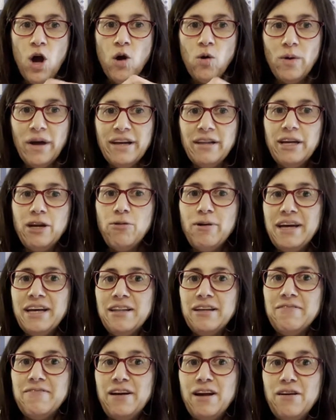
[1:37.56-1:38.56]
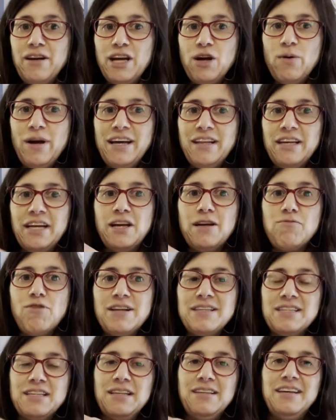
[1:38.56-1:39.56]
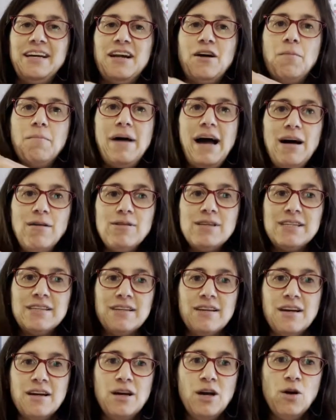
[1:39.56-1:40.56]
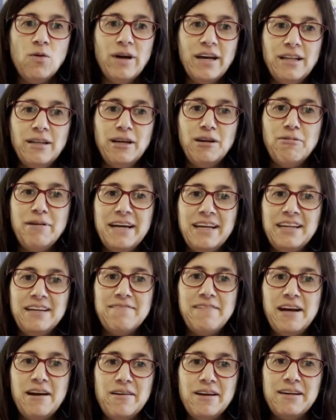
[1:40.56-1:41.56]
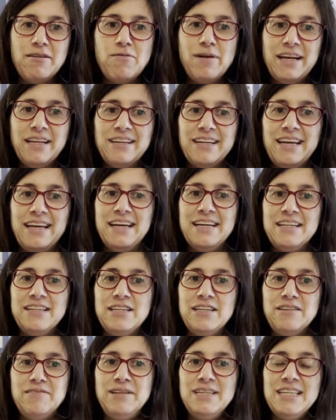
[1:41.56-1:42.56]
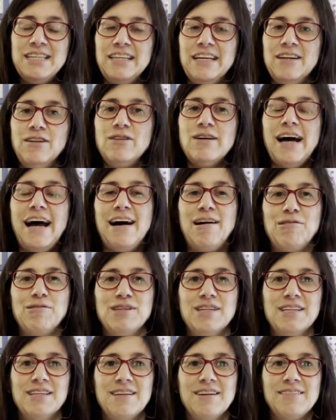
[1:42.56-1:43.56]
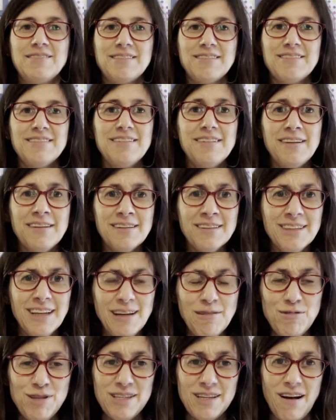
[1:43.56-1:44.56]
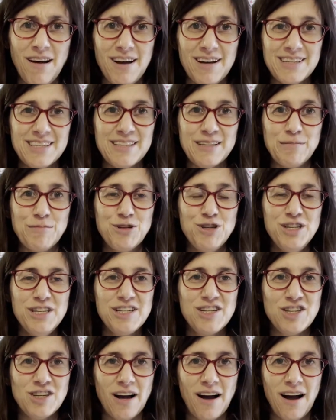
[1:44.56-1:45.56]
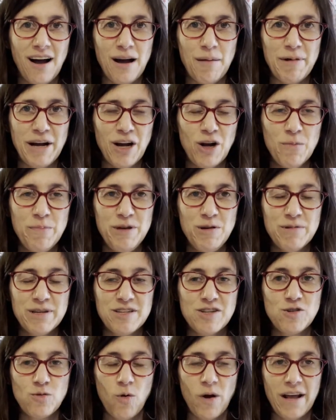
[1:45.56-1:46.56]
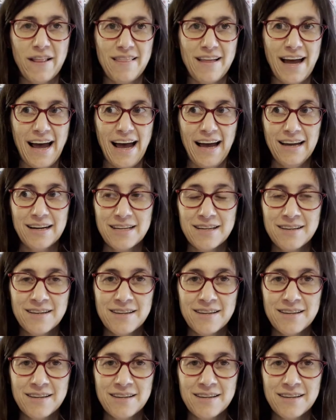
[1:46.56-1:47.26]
Quickly, quickly, very quickly runs a little mouse. Quickly, quickly, very quickly into this little house. That was awesome. Good job. I hope you enjoyed that.